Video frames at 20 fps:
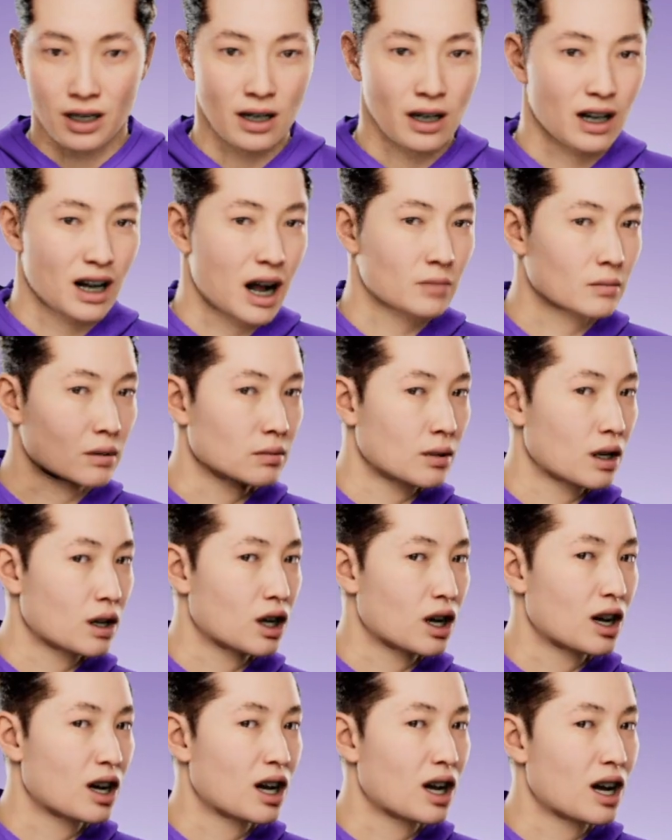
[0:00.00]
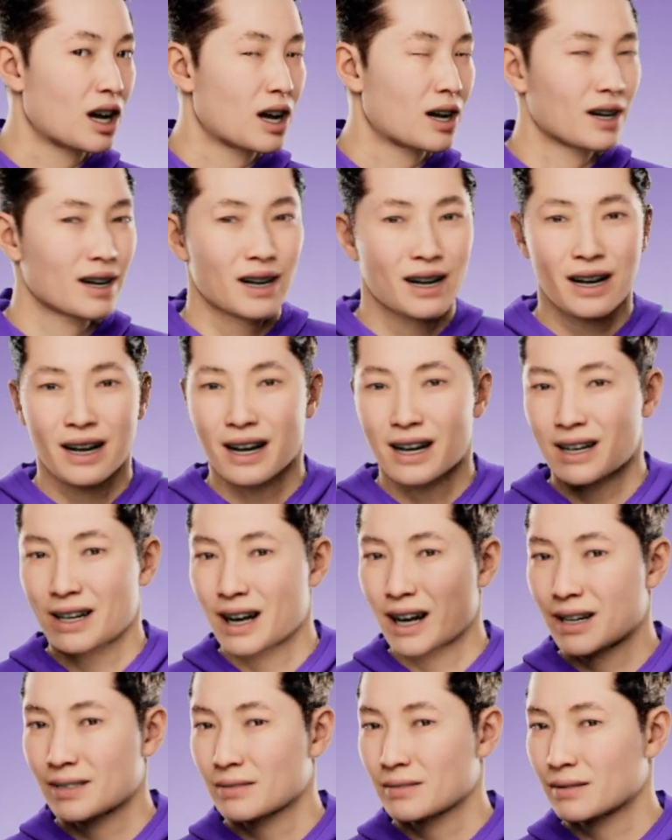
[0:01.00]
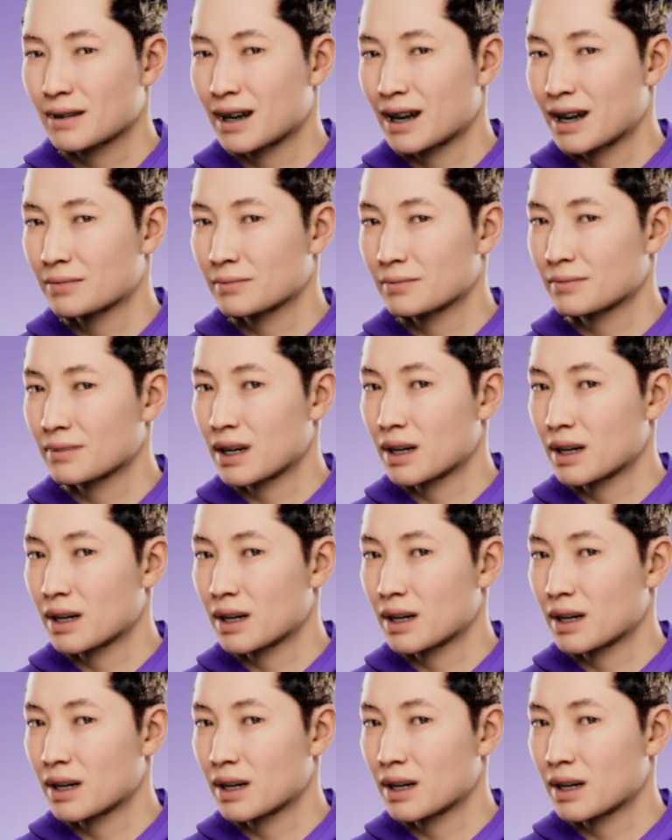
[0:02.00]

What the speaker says: And this type of motion is kind of funny,